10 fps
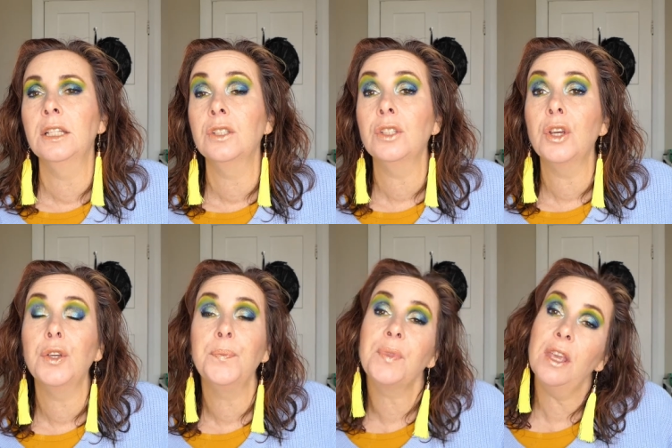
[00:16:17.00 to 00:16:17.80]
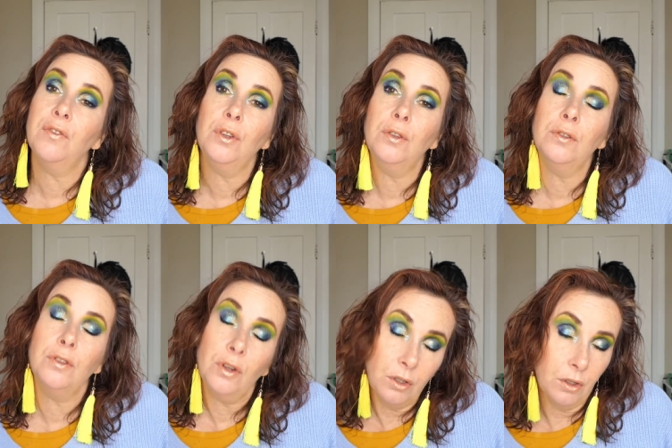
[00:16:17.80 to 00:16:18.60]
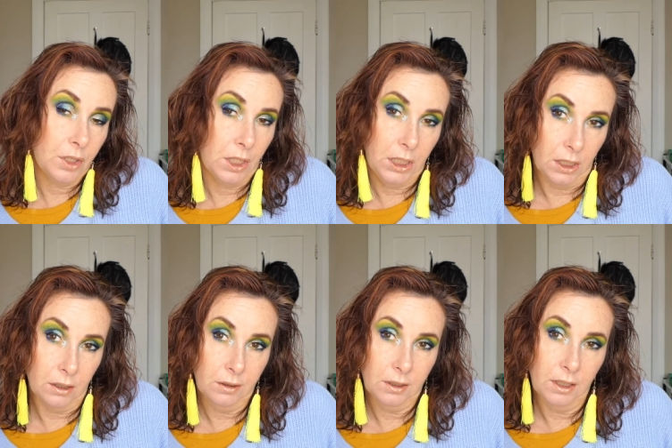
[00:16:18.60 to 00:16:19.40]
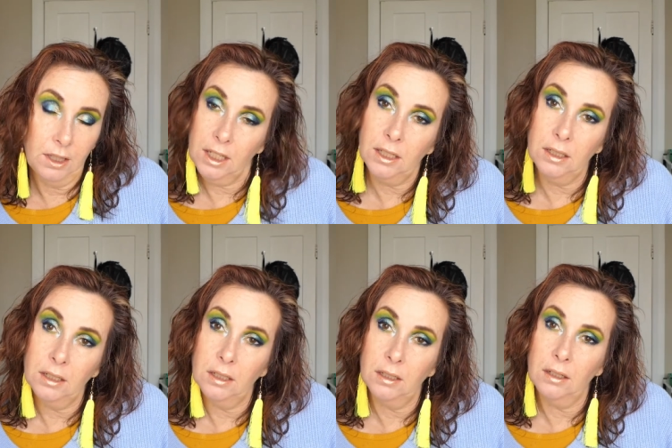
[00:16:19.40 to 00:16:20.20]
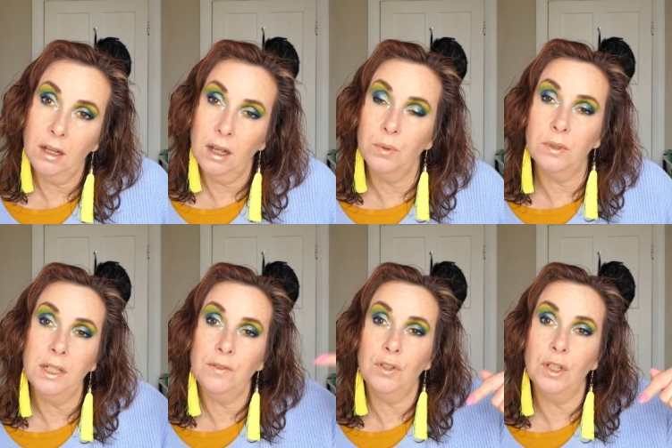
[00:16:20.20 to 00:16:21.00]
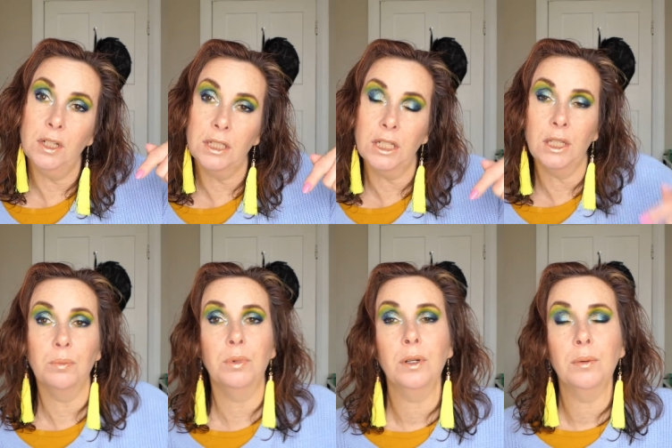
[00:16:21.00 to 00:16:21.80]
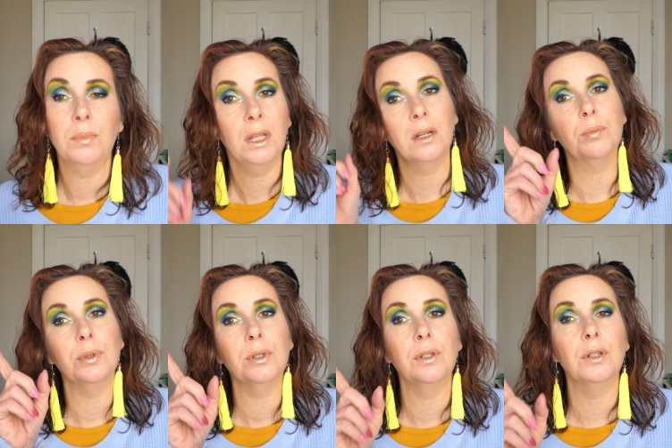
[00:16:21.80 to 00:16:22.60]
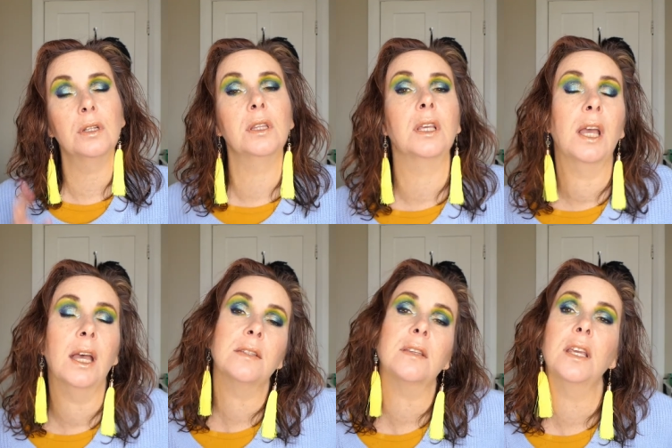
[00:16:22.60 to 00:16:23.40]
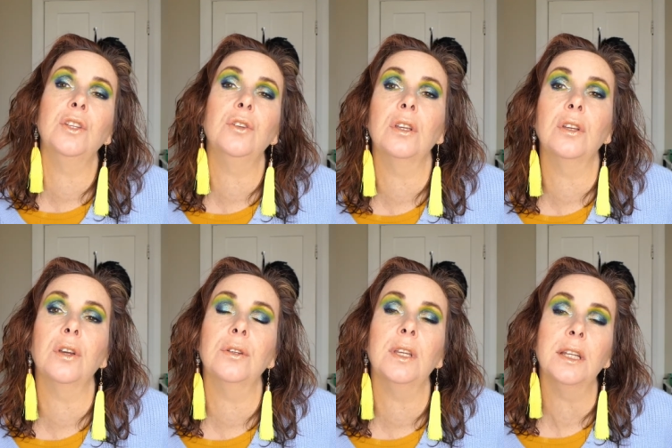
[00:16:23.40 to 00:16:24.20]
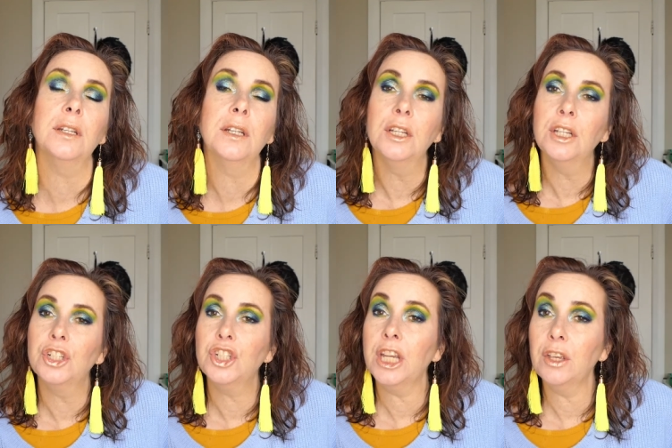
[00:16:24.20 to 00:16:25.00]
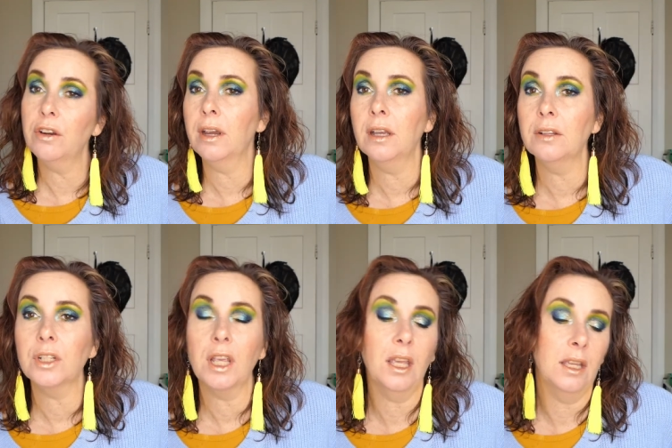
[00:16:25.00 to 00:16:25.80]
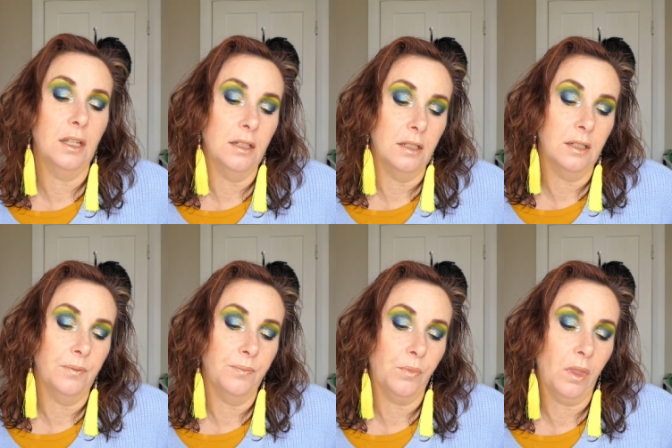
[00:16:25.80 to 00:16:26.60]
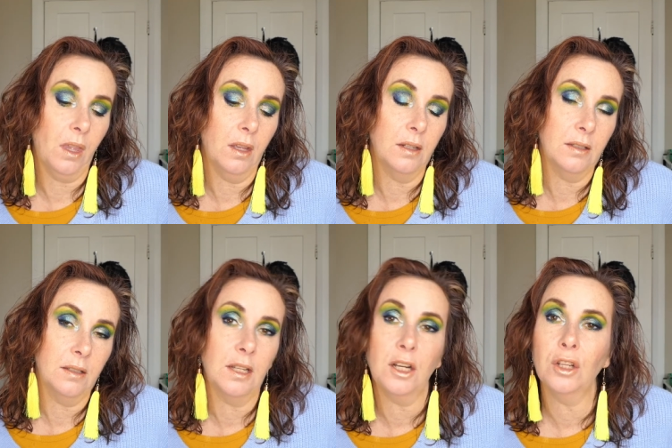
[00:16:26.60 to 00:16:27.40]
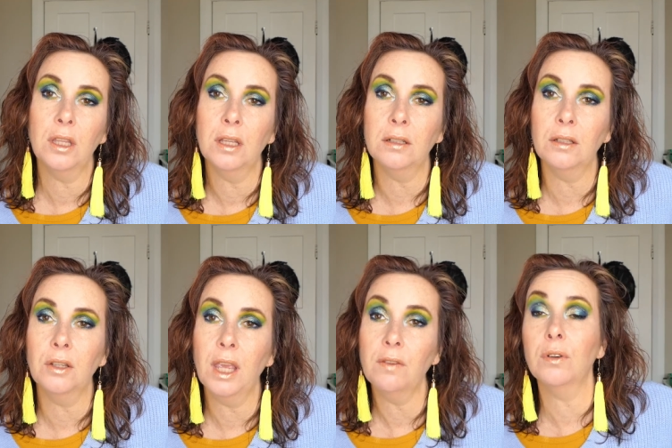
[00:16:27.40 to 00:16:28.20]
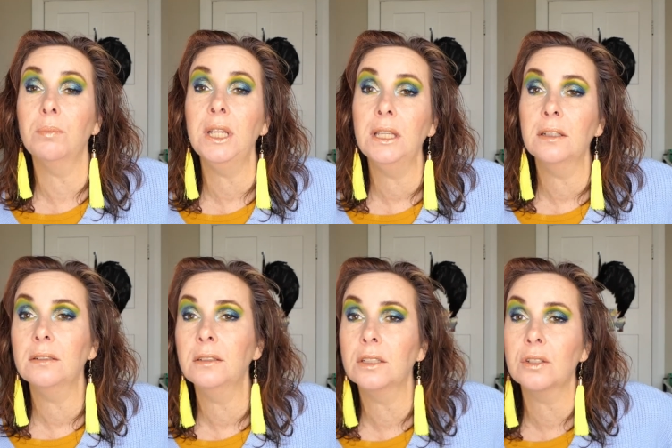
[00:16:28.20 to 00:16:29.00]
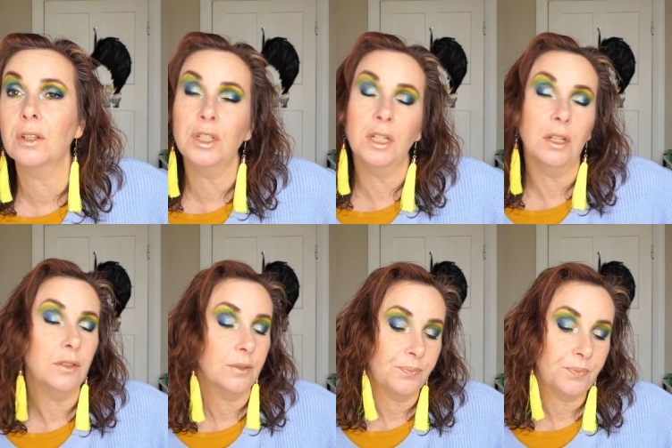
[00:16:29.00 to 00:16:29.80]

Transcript: So if you don't know Danielle, then I will leave her link down the bottom and I'll put her in the cards and you can go and check her out and tell her that you came from me just so she knows.